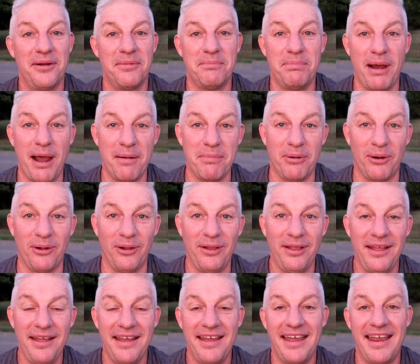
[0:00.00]

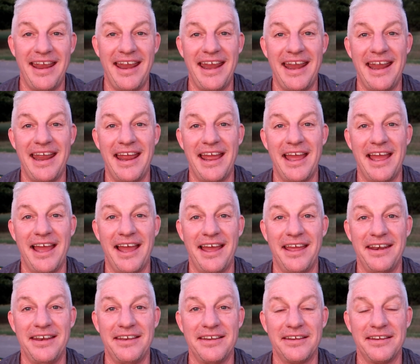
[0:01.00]
bubble
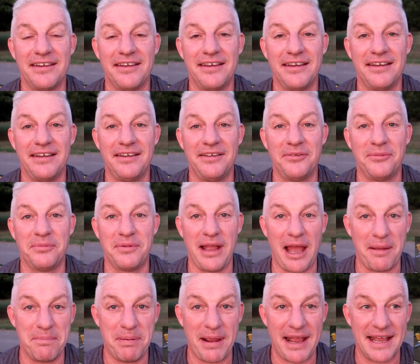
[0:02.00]
and
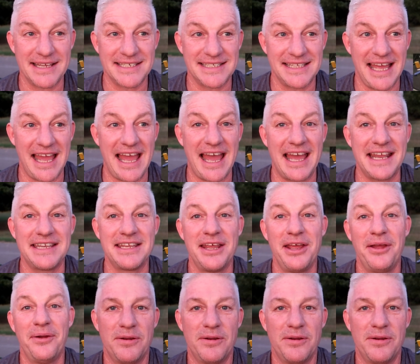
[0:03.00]
got past that.